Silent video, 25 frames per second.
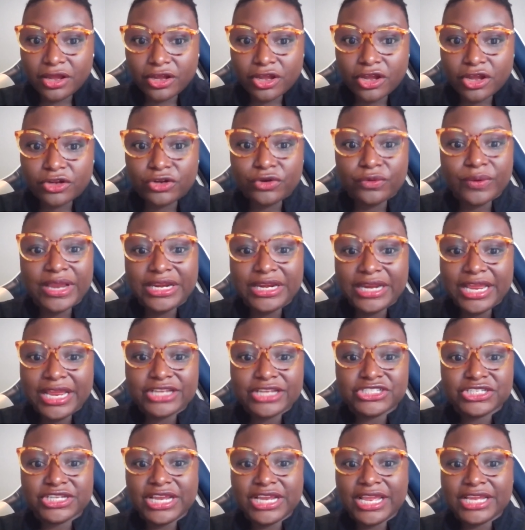a great
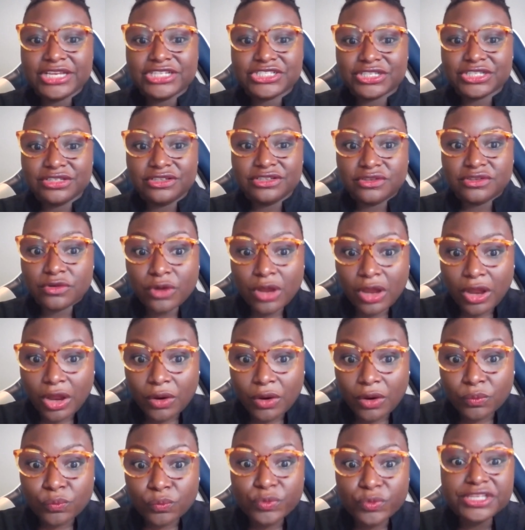education
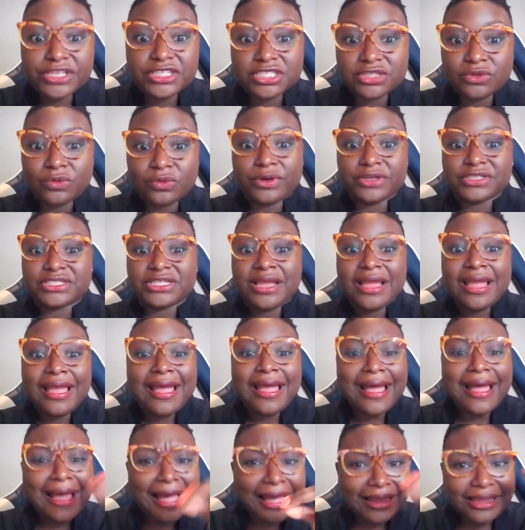resource,
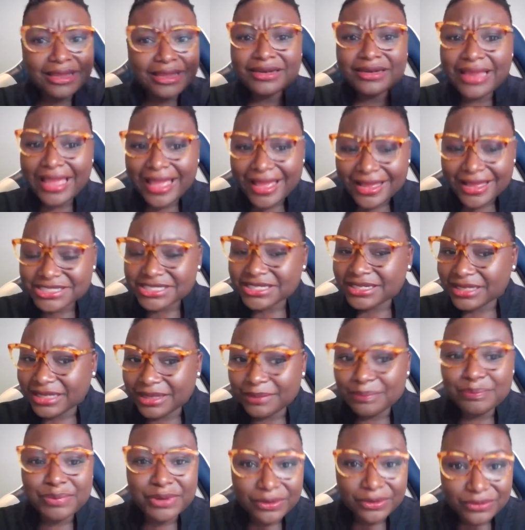I could
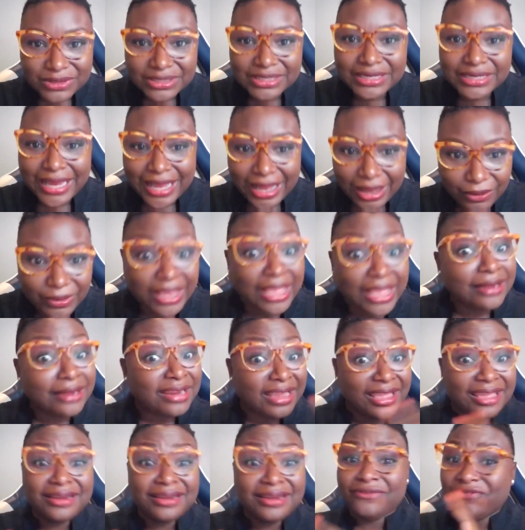actually build it out
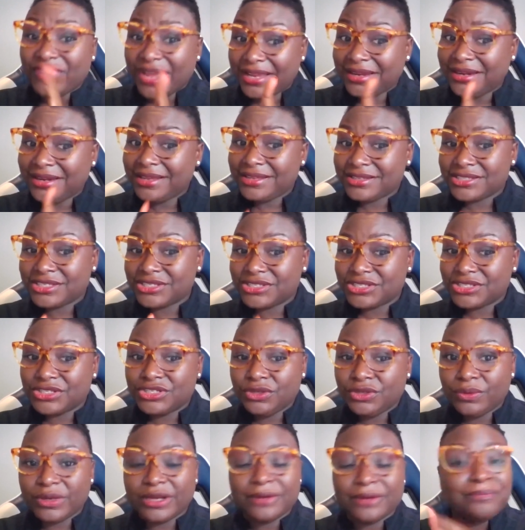and the finances to
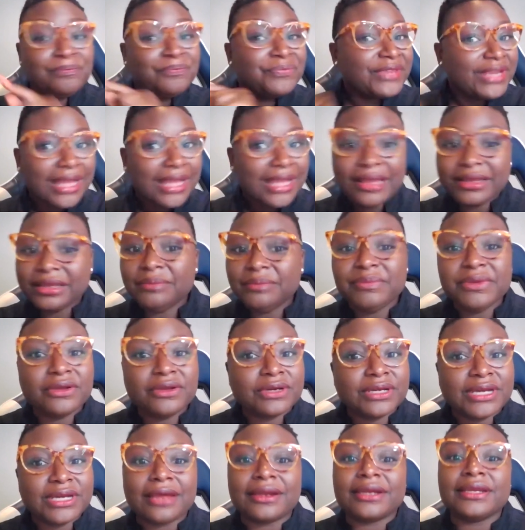do it. I can
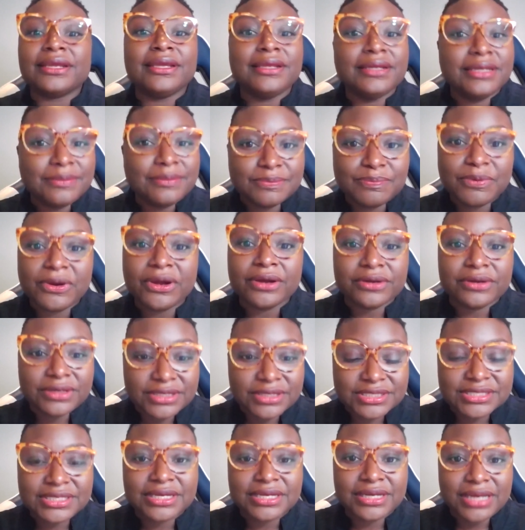build it out in any part of
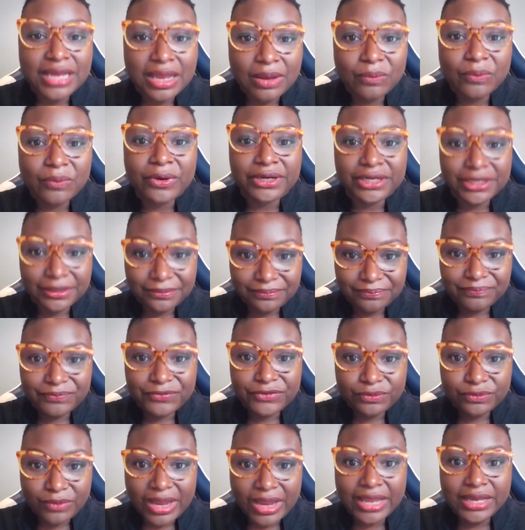the city I want it,
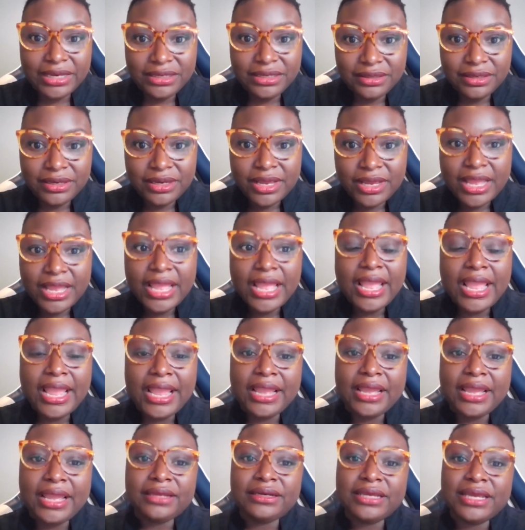right?
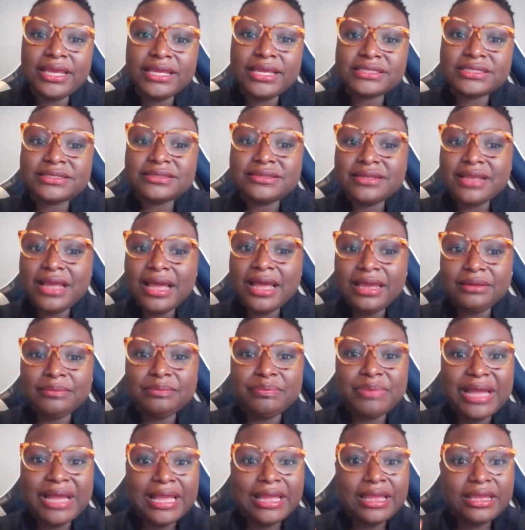And it's
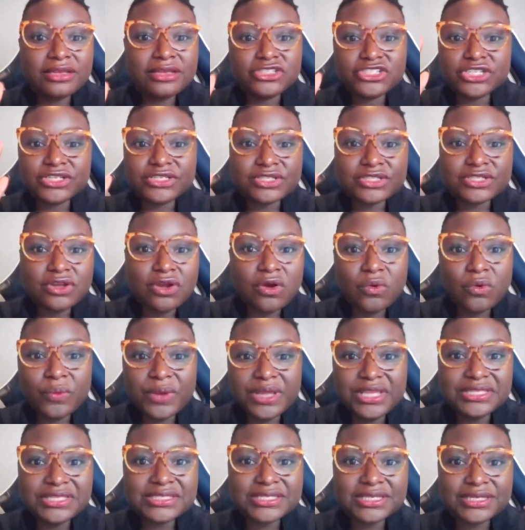not by just
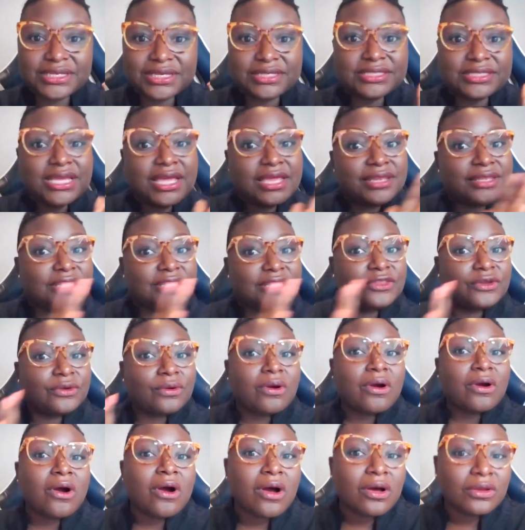coincidence that
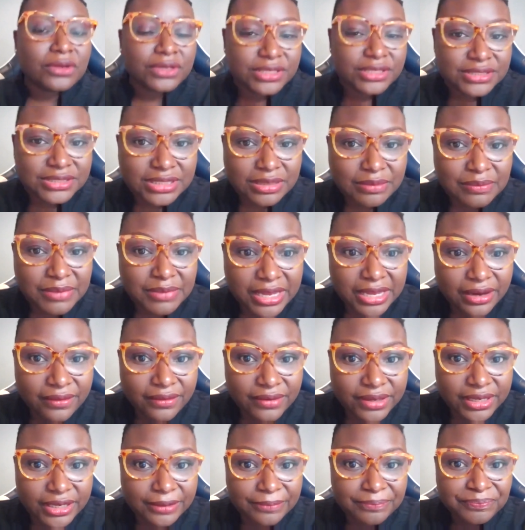they're all in some
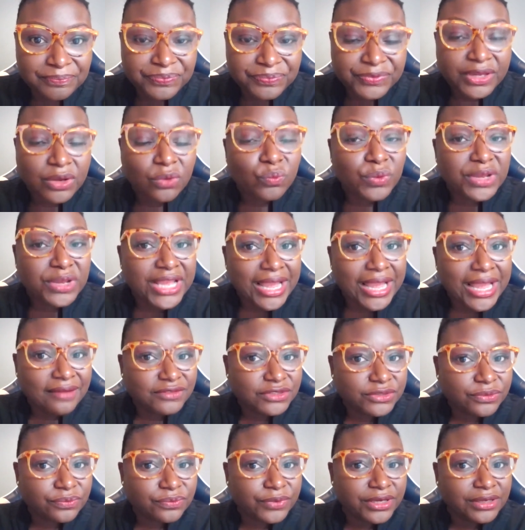area. We
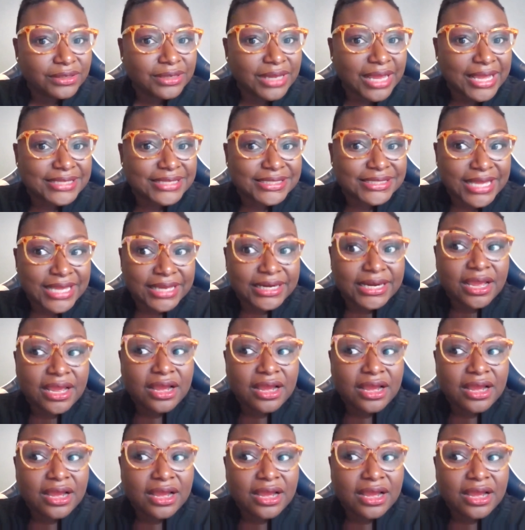have to realize that